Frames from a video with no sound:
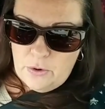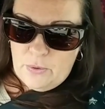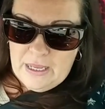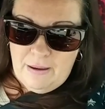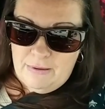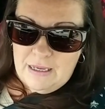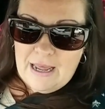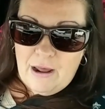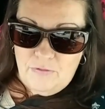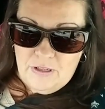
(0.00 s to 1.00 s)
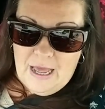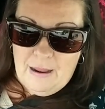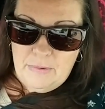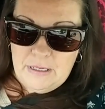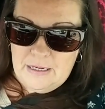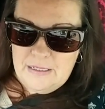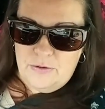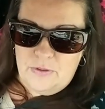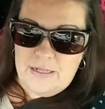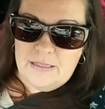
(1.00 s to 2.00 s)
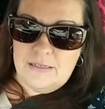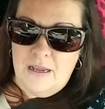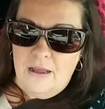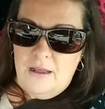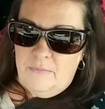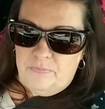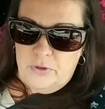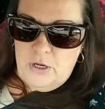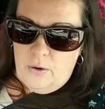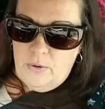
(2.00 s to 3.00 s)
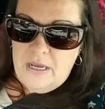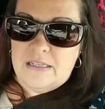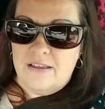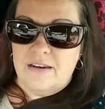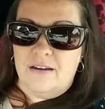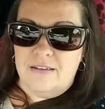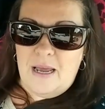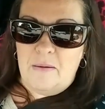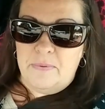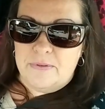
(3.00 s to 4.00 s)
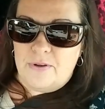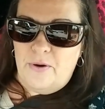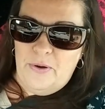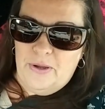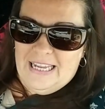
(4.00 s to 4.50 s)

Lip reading: so it kept getting out of alignment, and so that's, hence the duct tape. So